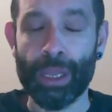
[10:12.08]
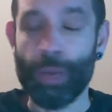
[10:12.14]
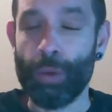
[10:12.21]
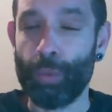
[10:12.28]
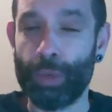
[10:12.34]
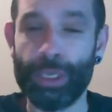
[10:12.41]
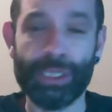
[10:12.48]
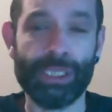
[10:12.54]
Well,
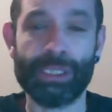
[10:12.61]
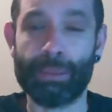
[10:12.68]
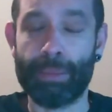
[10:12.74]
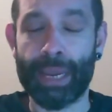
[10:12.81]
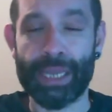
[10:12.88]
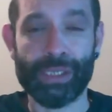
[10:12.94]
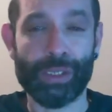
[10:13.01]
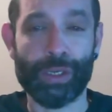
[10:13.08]
this is
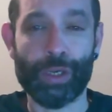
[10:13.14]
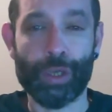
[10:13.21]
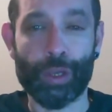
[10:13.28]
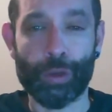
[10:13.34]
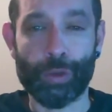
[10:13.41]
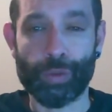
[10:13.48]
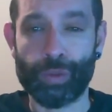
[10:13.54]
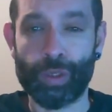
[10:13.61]
amazing
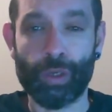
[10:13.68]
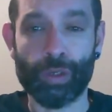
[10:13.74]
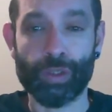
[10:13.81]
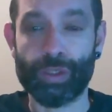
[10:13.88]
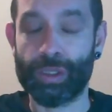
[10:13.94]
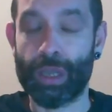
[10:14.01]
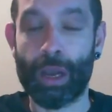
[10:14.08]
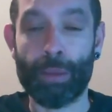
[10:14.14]
news because
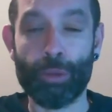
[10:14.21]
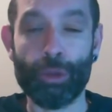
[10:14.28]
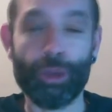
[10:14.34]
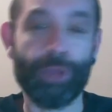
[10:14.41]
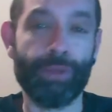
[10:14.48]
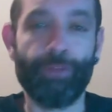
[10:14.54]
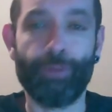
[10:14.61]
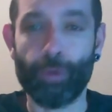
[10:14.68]
I'm looking
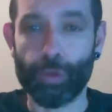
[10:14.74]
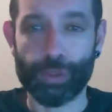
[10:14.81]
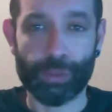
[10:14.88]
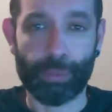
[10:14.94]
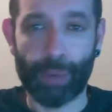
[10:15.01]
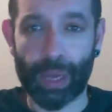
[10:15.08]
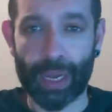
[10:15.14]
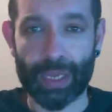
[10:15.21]
forward to
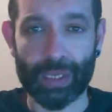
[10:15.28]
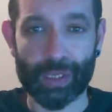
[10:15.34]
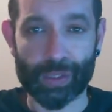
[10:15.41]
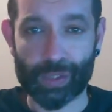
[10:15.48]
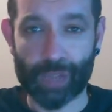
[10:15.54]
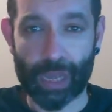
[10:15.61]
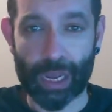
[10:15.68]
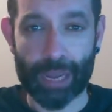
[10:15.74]
playing this
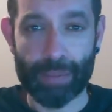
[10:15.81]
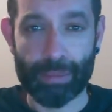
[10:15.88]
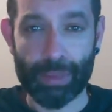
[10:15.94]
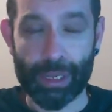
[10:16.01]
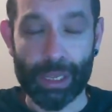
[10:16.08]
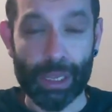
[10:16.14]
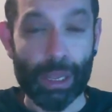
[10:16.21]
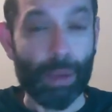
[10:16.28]
game.
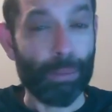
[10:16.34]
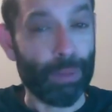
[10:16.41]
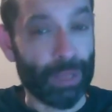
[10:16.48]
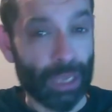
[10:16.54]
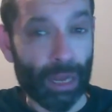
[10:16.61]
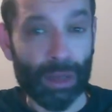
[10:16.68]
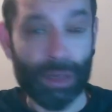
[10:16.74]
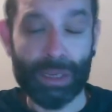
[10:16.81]
But the
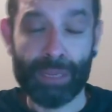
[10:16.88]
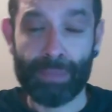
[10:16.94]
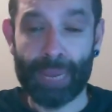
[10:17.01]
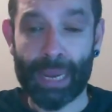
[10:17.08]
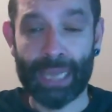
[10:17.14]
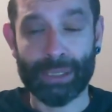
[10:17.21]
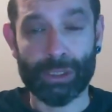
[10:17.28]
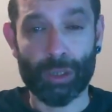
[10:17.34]
only
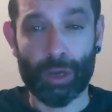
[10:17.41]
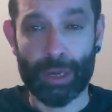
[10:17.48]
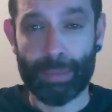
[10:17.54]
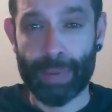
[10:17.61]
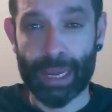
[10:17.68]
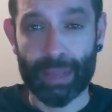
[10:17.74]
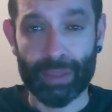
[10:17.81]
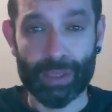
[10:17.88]
bad side
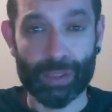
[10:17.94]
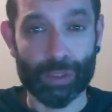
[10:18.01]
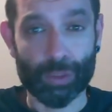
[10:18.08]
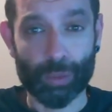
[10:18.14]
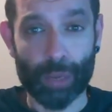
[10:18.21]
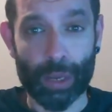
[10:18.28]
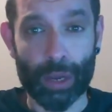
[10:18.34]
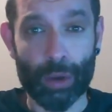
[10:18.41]
about this as
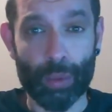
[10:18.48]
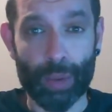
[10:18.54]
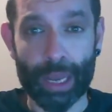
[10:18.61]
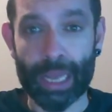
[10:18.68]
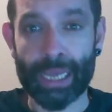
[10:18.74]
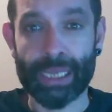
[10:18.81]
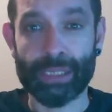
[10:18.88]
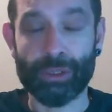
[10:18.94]
well
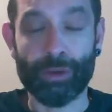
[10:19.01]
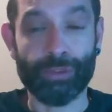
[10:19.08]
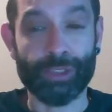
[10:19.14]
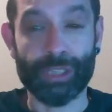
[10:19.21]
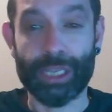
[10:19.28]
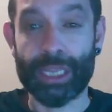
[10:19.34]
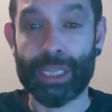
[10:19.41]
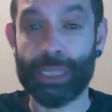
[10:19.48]
is
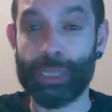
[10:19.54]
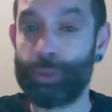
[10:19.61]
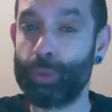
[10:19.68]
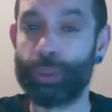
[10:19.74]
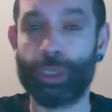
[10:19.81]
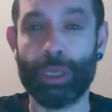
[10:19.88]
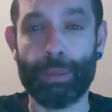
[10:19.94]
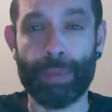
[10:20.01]
obviously this was
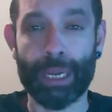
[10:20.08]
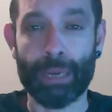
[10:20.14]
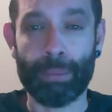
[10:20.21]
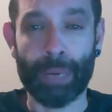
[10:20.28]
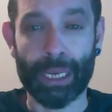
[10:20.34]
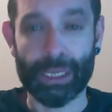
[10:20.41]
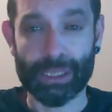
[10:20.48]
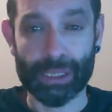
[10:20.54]
going to be in a
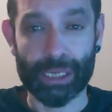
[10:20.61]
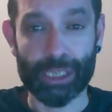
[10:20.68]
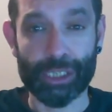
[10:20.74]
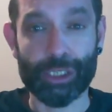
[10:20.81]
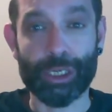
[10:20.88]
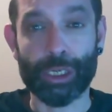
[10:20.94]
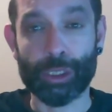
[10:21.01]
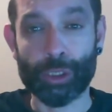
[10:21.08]
PlayStation
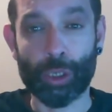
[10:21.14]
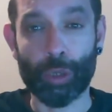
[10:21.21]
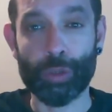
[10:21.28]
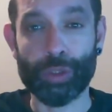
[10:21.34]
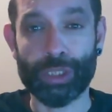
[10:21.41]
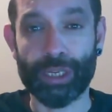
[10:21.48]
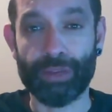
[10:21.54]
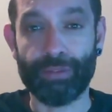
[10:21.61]

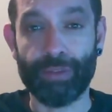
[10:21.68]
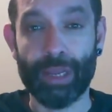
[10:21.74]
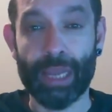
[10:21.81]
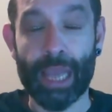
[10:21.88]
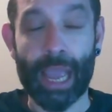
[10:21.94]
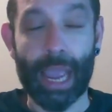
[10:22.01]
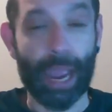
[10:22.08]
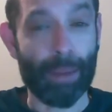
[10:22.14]
exclusive,
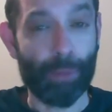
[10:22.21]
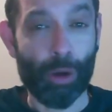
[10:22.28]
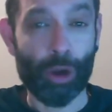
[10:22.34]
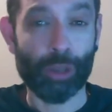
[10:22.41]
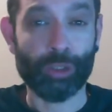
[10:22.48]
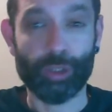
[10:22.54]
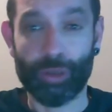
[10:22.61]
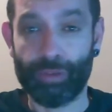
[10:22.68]
and
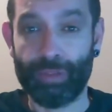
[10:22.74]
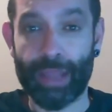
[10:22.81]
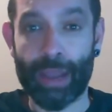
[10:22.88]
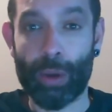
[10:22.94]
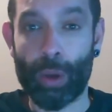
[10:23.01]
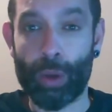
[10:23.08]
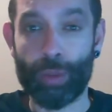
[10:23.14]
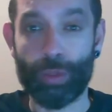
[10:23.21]
Microsoft now
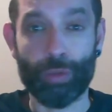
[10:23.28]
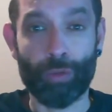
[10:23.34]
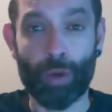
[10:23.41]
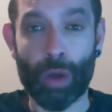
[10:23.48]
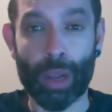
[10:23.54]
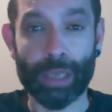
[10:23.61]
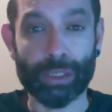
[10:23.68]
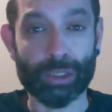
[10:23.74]
own the
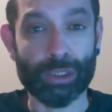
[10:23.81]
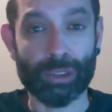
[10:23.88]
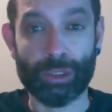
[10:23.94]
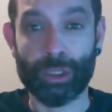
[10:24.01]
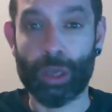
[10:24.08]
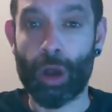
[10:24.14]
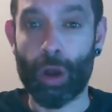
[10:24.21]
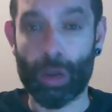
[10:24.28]
rights to
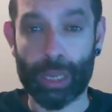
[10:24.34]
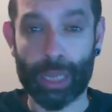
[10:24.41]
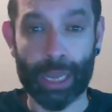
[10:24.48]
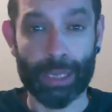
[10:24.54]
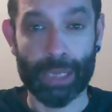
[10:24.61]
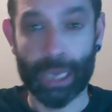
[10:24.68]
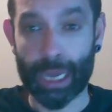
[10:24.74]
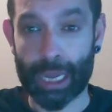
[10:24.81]
Arcane
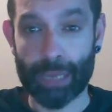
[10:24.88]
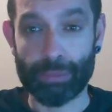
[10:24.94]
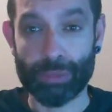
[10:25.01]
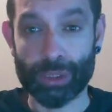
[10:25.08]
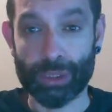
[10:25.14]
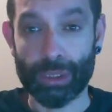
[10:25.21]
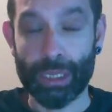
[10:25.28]
games.